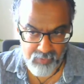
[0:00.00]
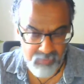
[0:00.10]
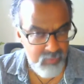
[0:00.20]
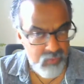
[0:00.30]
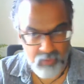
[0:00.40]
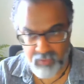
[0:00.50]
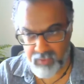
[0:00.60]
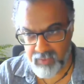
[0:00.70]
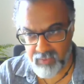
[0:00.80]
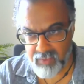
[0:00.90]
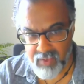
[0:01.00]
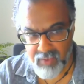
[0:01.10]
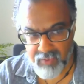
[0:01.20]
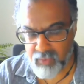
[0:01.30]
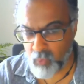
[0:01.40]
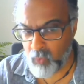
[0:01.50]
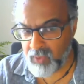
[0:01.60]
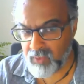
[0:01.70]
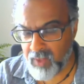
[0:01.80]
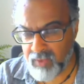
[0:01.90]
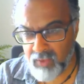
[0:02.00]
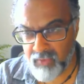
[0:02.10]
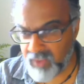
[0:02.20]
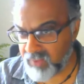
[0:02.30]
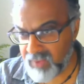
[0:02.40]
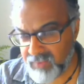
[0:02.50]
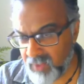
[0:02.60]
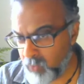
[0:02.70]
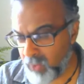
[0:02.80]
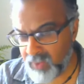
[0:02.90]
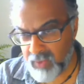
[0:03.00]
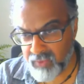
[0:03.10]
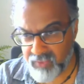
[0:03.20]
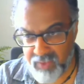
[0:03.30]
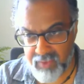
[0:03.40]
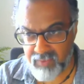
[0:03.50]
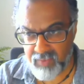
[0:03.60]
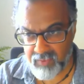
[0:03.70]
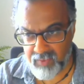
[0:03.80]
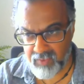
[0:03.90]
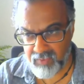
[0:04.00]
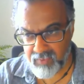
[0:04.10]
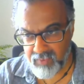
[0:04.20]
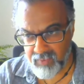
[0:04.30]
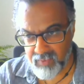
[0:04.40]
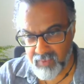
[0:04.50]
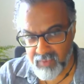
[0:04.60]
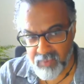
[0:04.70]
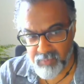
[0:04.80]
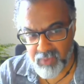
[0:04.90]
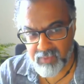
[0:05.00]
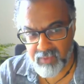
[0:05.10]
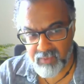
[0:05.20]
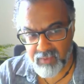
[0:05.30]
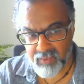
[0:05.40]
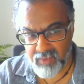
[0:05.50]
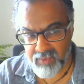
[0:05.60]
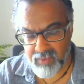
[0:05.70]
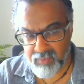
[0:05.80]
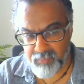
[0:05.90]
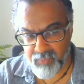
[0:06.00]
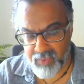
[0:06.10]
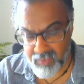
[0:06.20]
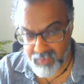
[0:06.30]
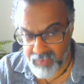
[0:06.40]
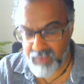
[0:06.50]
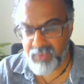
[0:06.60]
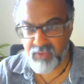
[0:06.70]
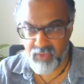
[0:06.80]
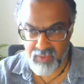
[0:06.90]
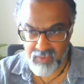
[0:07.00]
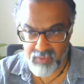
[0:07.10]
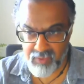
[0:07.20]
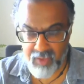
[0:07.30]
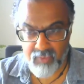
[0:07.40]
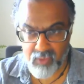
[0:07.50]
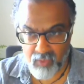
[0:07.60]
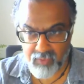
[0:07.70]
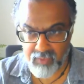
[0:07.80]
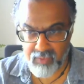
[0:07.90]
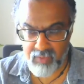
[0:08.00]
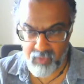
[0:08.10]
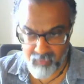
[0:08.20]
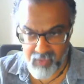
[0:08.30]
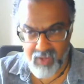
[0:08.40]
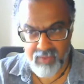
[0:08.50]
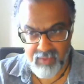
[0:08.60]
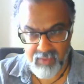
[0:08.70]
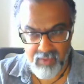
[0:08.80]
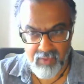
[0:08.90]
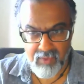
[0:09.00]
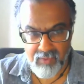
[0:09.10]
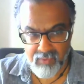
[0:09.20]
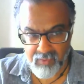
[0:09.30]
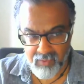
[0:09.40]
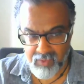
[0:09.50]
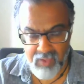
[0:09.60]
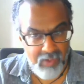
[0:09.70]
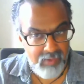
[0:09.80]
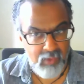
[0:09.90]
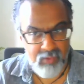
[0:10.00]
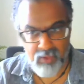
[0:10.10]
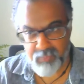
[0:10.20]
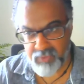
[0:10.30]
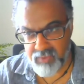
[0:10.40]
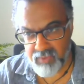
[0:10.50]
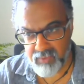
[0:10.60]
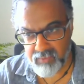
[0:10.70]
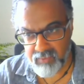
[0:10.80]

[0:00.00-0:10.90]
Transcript: This is not clear. It's all kind of quite a lot of rhetorics are there, but the rhetorical position does not reflect the clear ideological position.